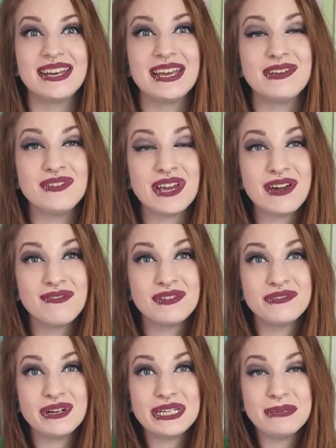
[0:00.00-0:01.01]
If you haven't
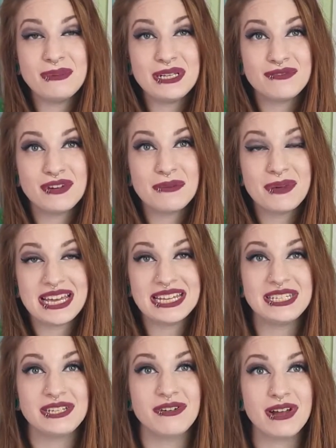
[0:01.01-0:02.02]
already, please follow my
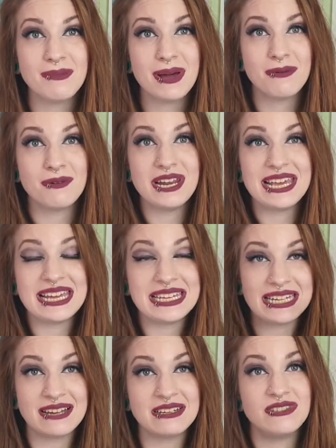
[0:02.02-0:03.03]
Instagram. I will link it
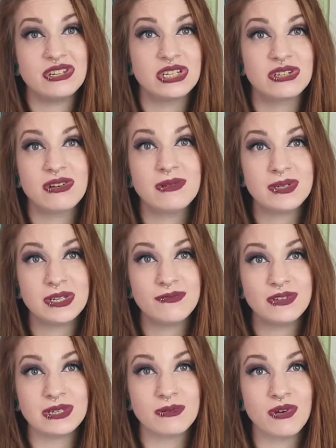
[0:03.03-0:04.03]
down in the description for
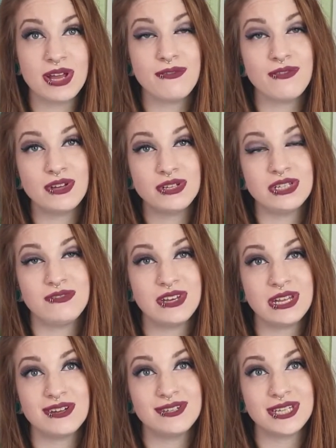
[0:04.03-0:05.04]
some great photos,
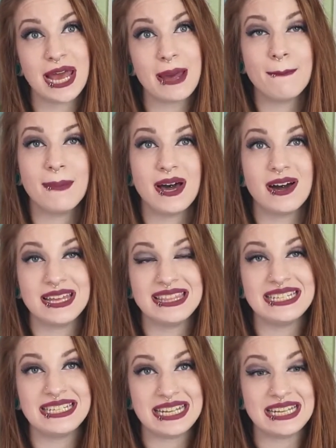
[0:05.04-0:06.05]
videos and behind the
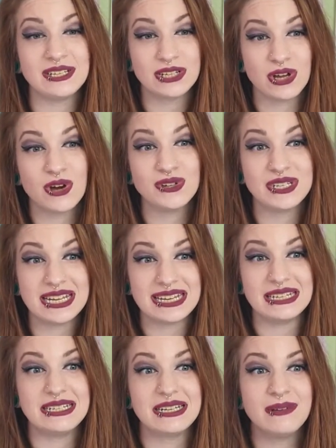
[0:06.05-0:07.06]
scenes
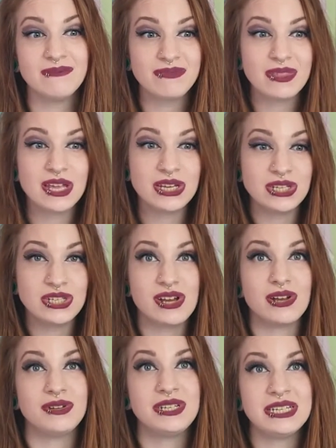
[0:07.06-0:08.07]
content. So
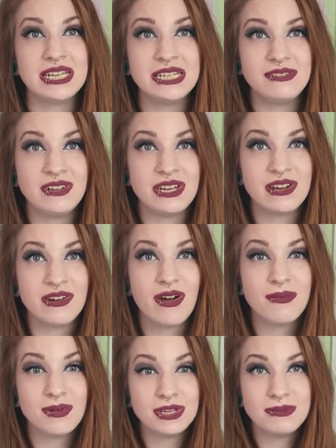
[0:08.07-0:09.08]
today's video,
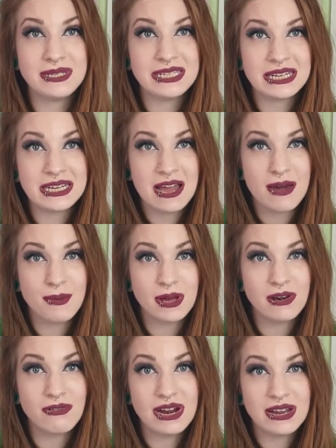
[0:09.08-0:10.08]
I'm going to be setting up a
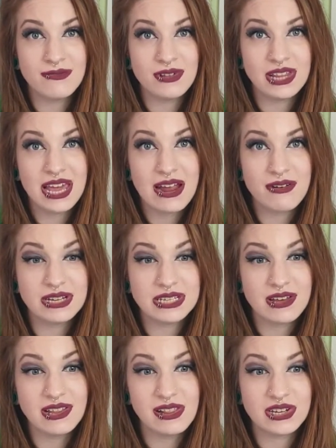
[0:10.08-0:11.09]
Chlorella vulgaris
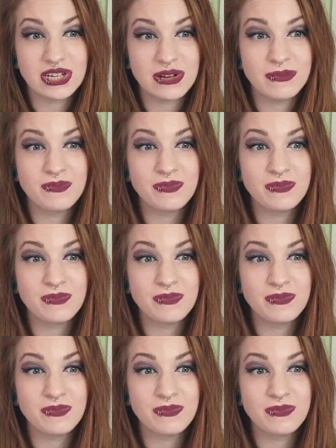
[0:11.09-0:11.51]
culture.